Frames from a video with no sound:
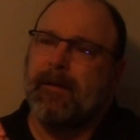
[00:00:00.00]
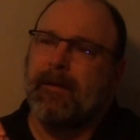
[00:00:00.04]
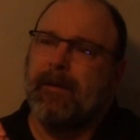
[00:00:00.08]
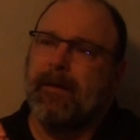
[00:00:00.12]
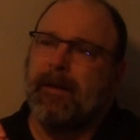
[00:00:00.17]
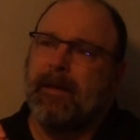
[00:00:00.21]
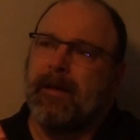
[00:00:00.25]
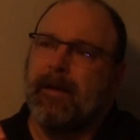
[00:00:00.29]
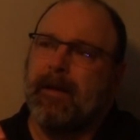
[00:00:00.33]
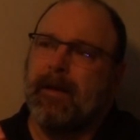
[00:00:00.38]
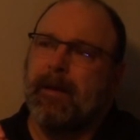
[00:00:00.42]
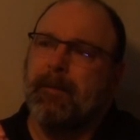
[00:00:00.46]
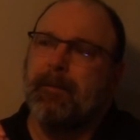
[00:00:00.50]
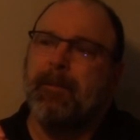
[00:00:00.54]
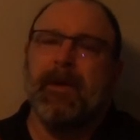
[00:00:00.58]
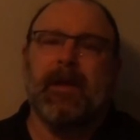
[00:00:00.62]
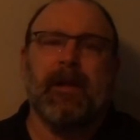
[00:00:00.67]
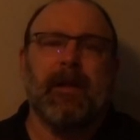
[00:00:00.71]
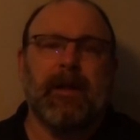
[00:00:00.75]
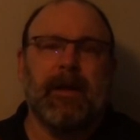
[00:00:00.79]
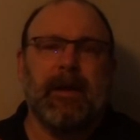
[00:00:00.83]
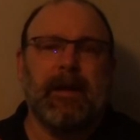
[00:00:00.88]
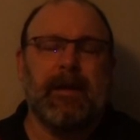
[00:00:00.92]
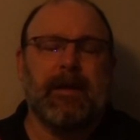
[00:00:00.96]
the
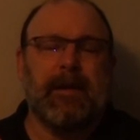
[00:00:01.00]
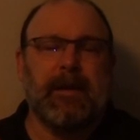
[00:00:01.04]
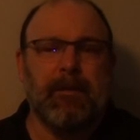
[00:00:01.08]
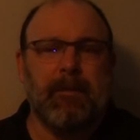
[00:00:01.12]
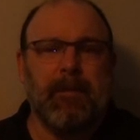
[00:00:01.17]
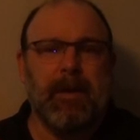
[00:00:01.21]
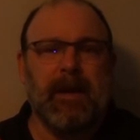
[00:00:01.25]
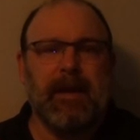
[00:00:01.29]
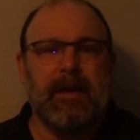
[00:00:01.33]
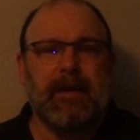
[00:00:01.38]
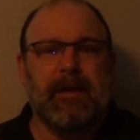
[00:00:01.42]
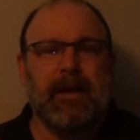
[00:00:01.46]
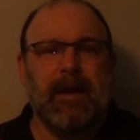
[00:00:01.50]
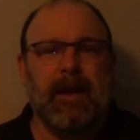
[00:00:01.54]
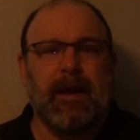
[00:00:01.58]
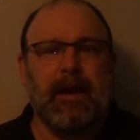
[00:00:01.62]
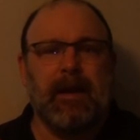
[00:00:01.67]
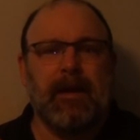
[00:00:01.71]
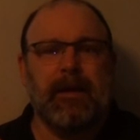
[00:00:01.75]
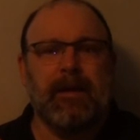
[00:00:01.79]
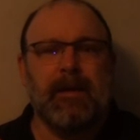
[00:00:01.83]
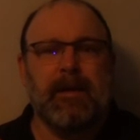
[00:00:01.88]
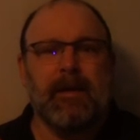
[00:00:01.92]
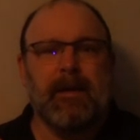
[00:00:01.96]
ability to
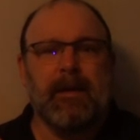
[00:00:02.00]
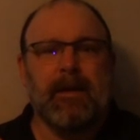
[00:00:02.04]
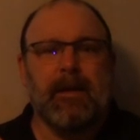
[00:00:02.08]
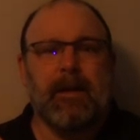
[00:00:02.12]
maintain